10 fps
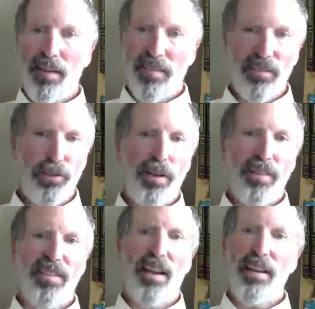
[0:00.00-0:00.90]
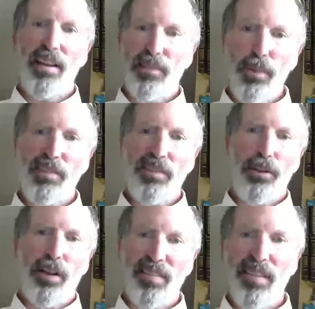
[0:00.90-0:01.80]
the strongest science. What's the
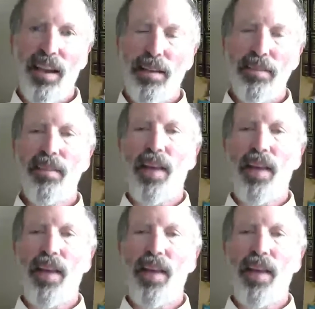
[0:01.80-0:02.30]
strongest science?